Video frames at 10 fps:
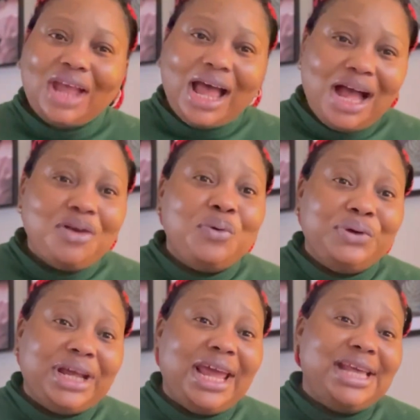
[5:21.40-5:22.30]
how
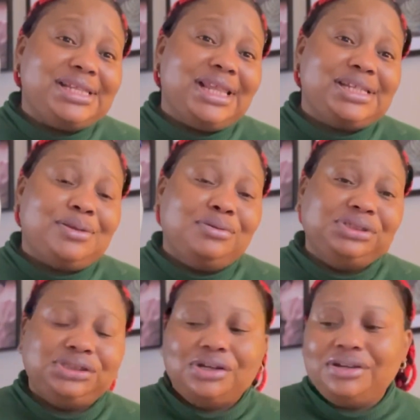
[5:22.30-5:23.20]
good is this
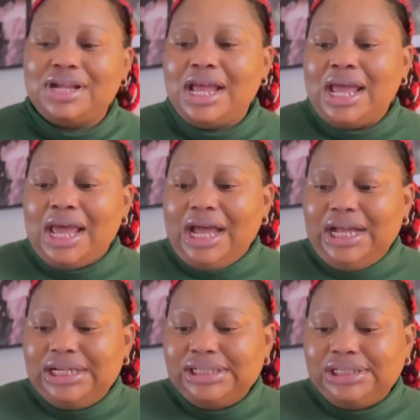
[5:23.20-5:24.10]
lotion
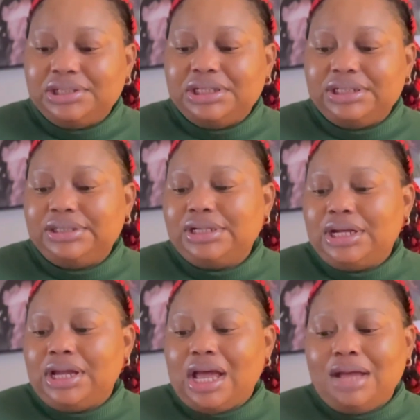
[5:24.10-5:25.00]
and uh,
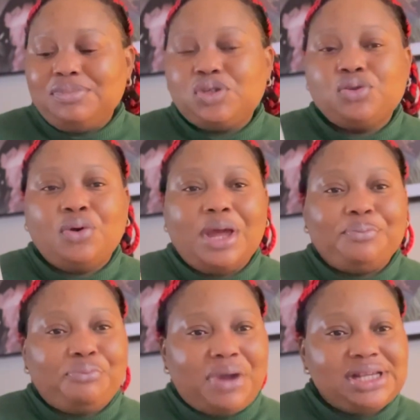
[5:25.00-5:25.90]
i'm so
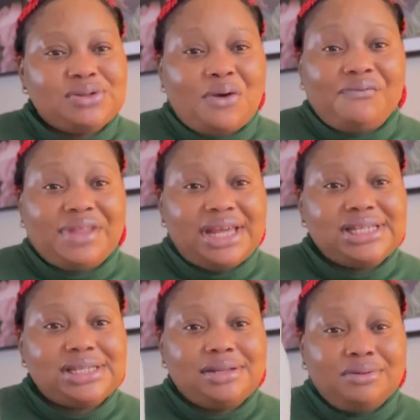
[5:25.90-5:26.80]
impressed of
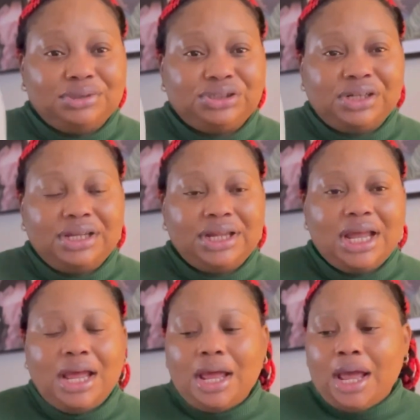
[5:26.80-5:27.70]
this lotion
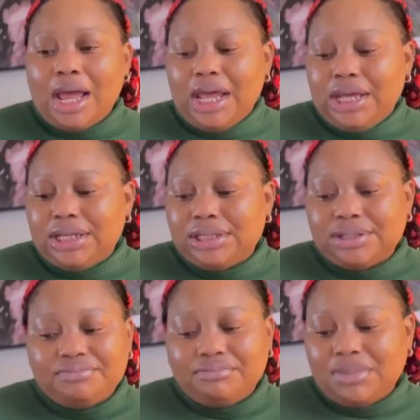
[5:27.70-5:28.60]

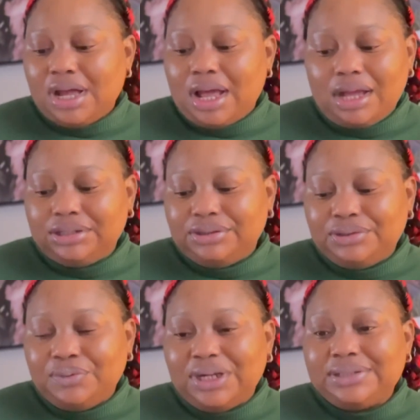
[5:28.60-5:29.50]
and i don't
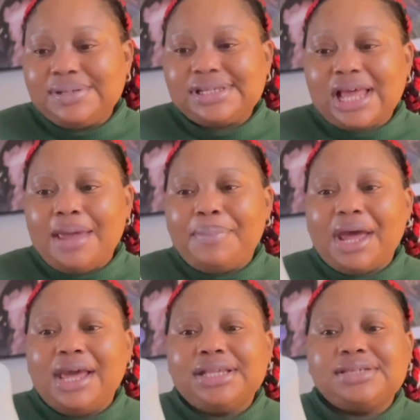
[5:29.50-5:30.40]
know what to say
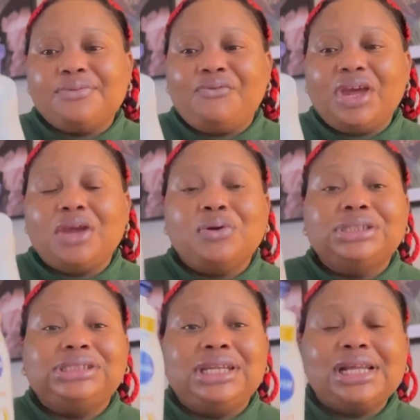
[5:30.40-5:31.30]
but it's very
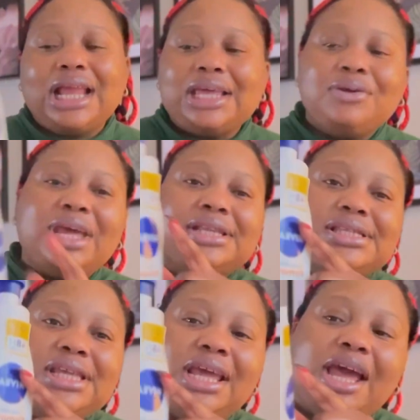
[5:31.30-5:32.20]
good like you can
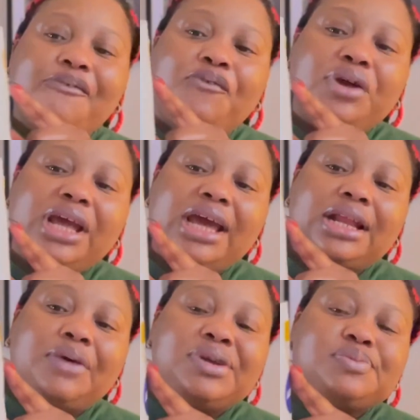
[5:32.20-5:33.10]
see here 48
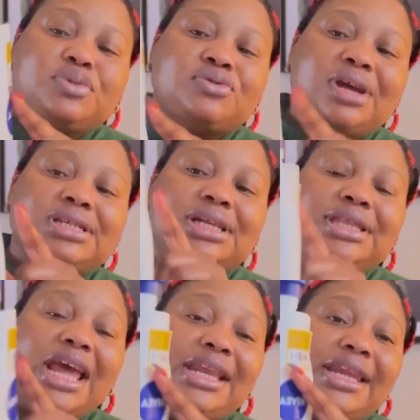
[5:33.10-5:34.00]
hours moisturizing
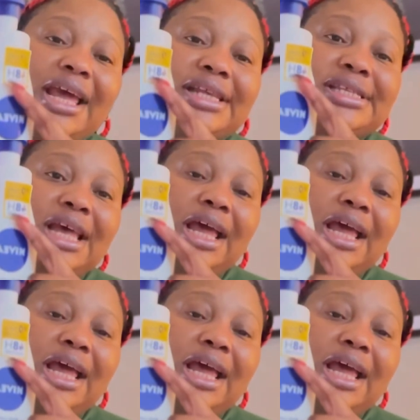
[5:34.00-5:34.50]
10 days